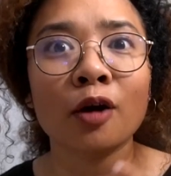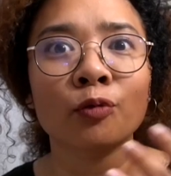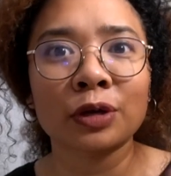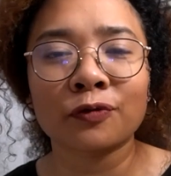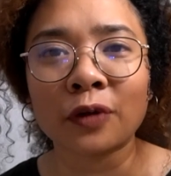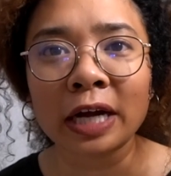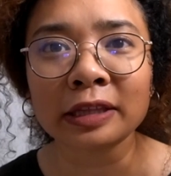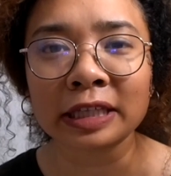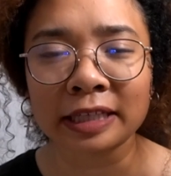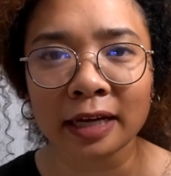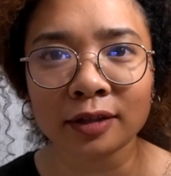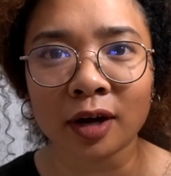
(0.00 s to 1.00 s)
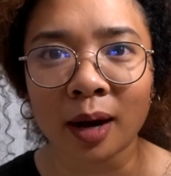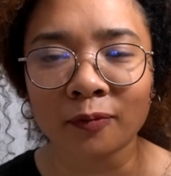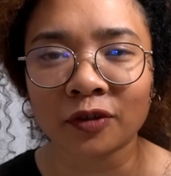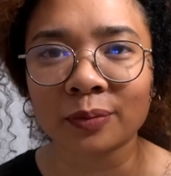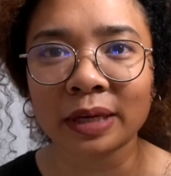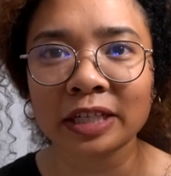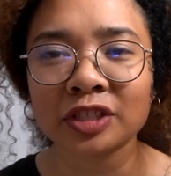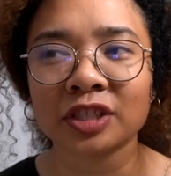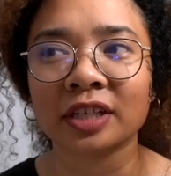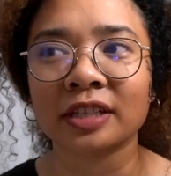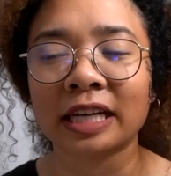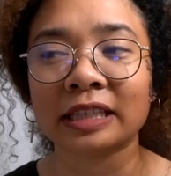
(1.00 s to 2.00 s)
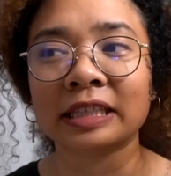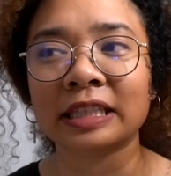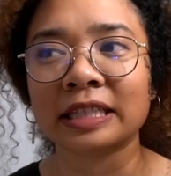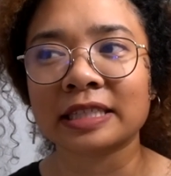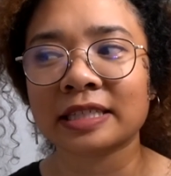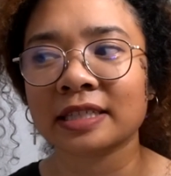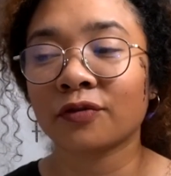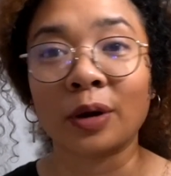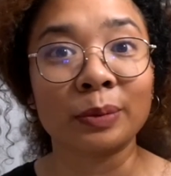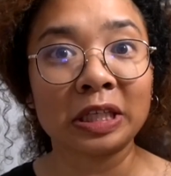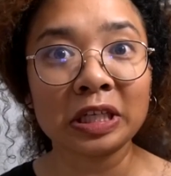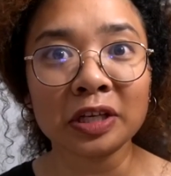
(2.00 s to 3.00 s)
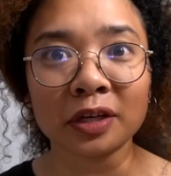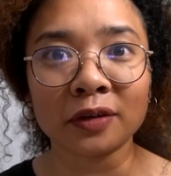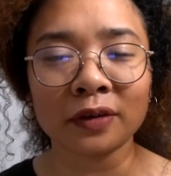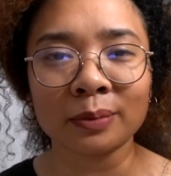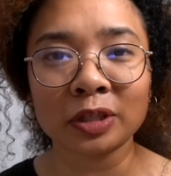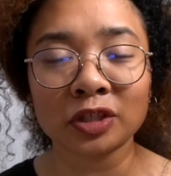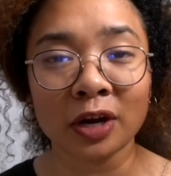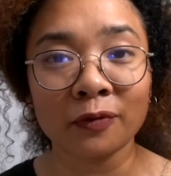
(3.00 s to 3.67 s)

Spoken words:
we finally get confirmation, at least, from Eve. I mean,